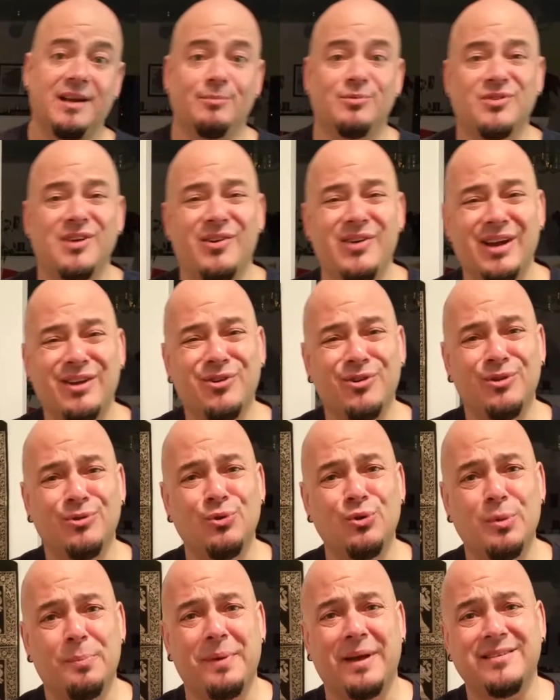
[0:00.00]
I'm sorry I couldn't
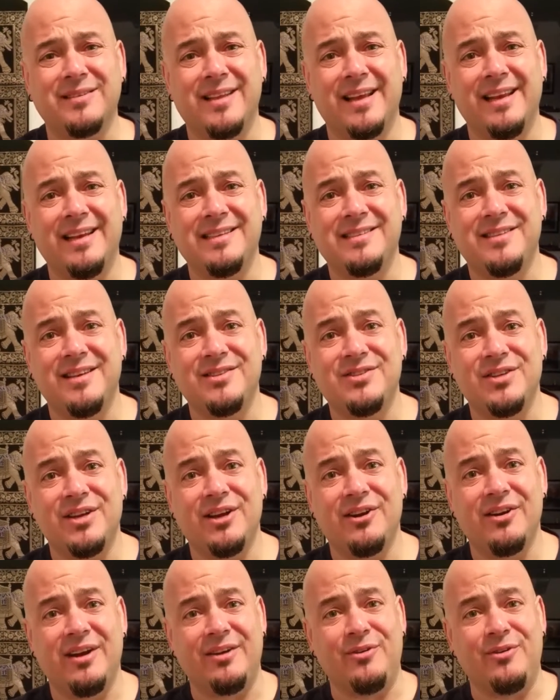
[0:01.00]
do the pasteles this year.